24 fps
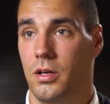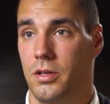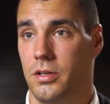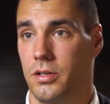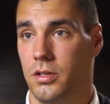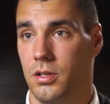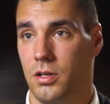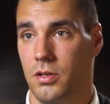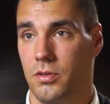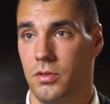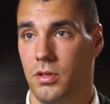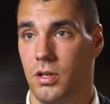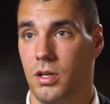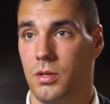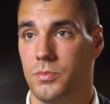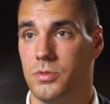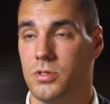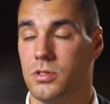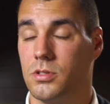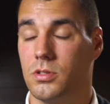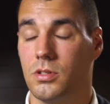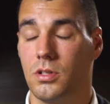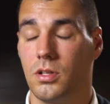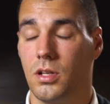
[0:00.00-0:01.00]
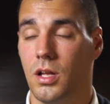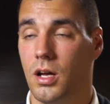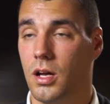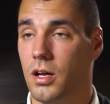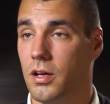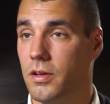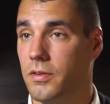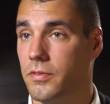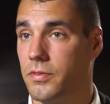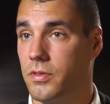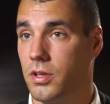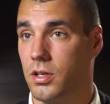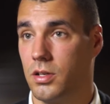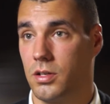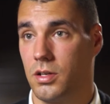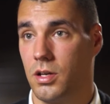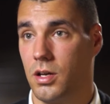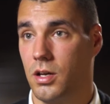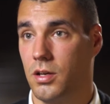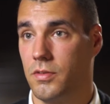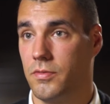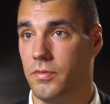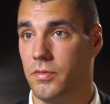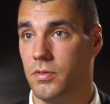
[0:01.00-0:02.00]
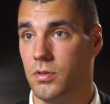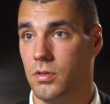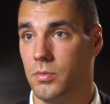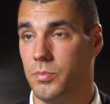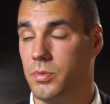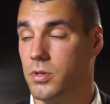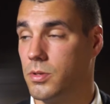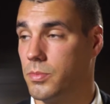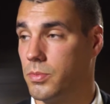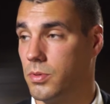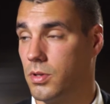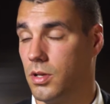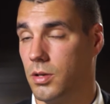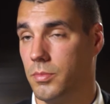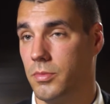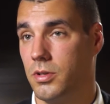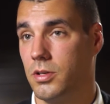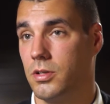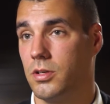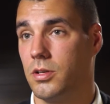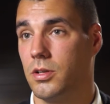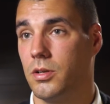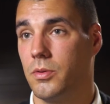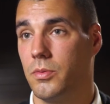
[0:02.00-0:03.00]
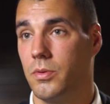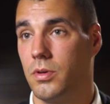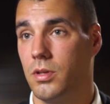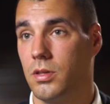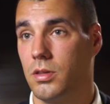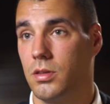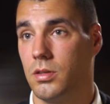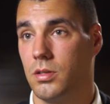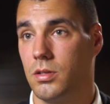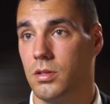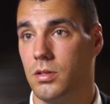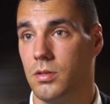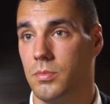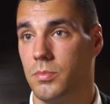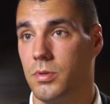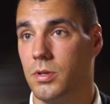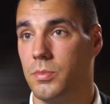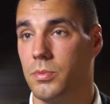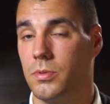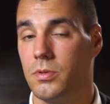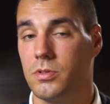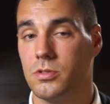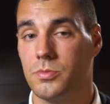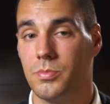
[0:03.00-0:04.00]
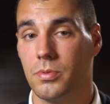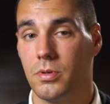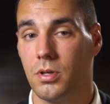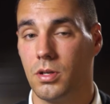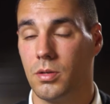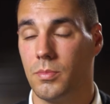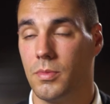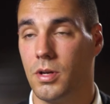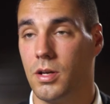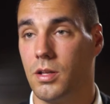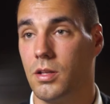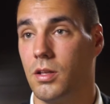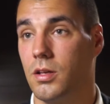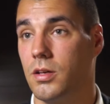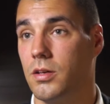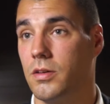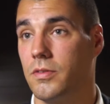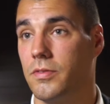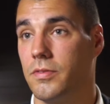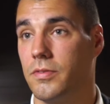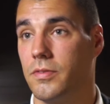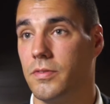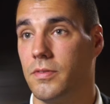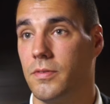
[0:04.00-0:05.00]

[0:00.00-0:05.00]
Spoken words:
that I'm still alive. Thank God for the people I'm in here with and people He's put in my life.